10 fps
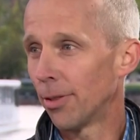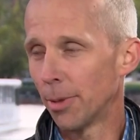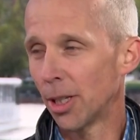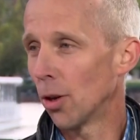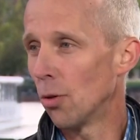
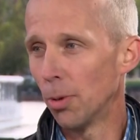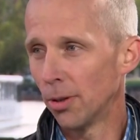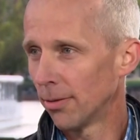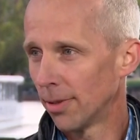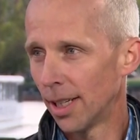from a
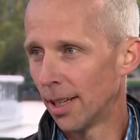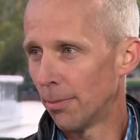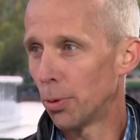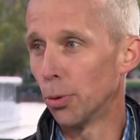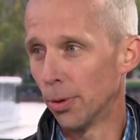global
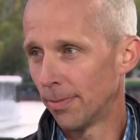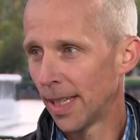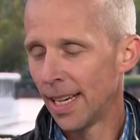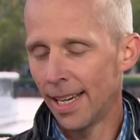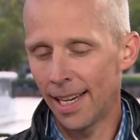uh, pool.
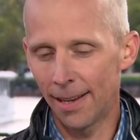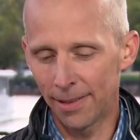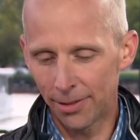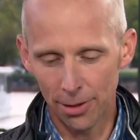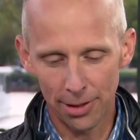
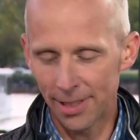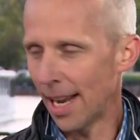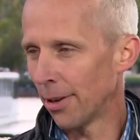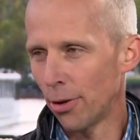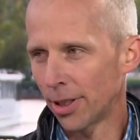And so it's
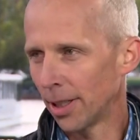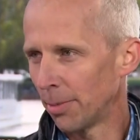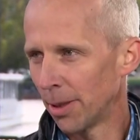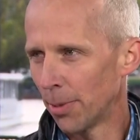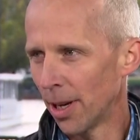not all going to
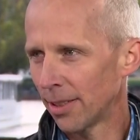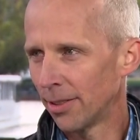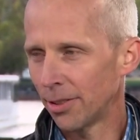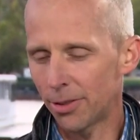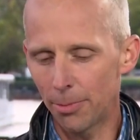be in Boston.
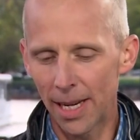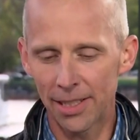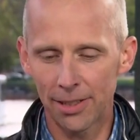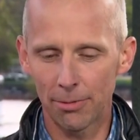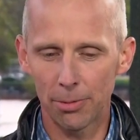There's a
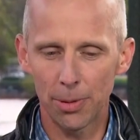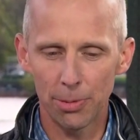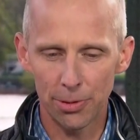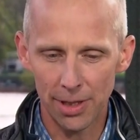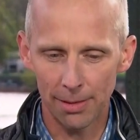tremendous number of
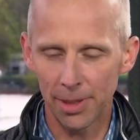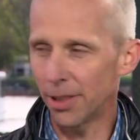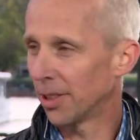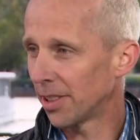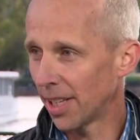people who come
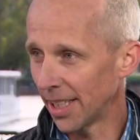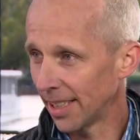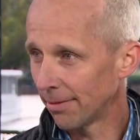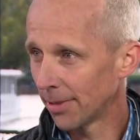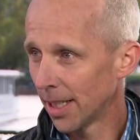here to
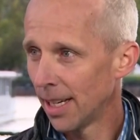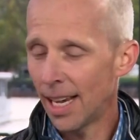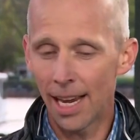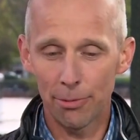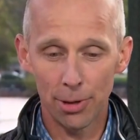study
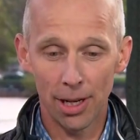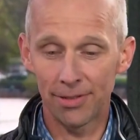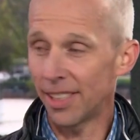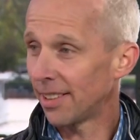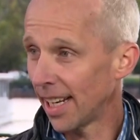and would love
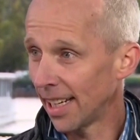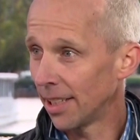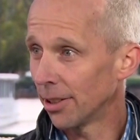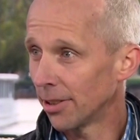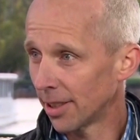to stay
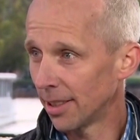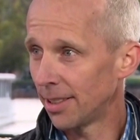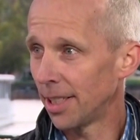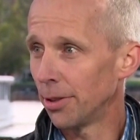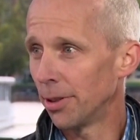here to
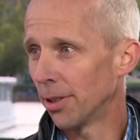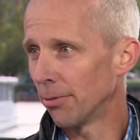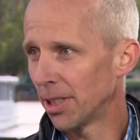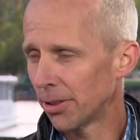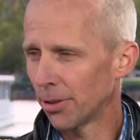continue their
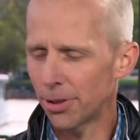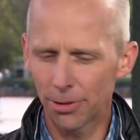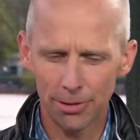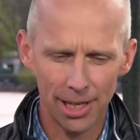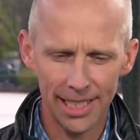research
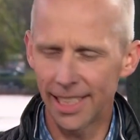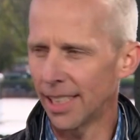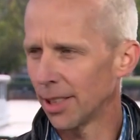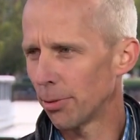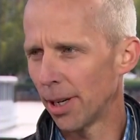or their
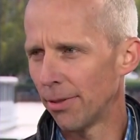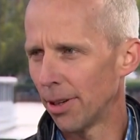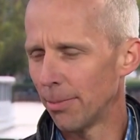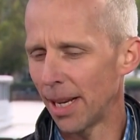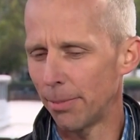ideas, whatever
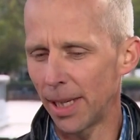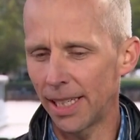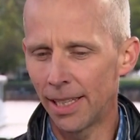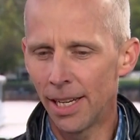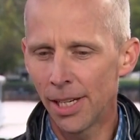it may
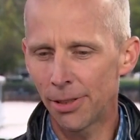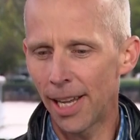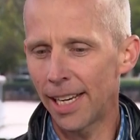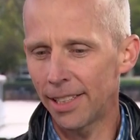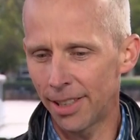be. So
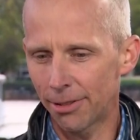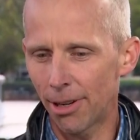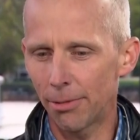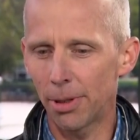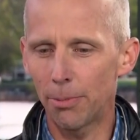that is
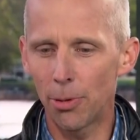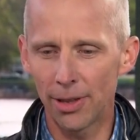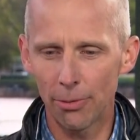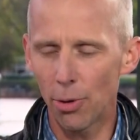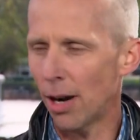incredibly
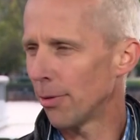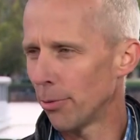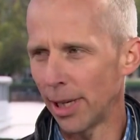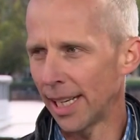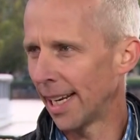important that wherever
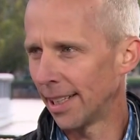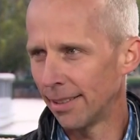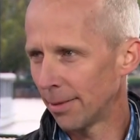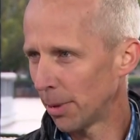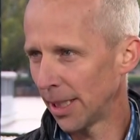we
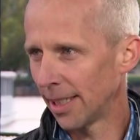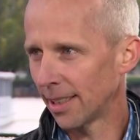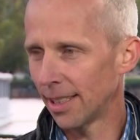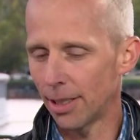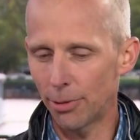land
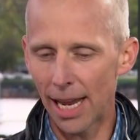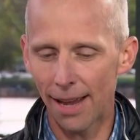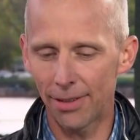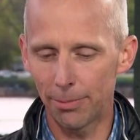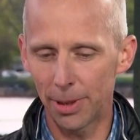politically, that we
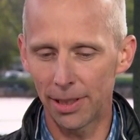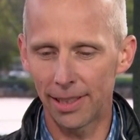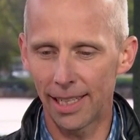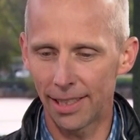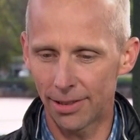have an
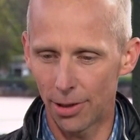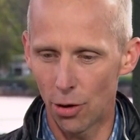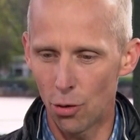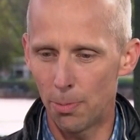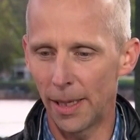ability that is an
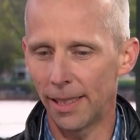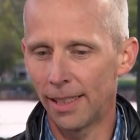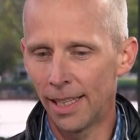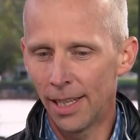open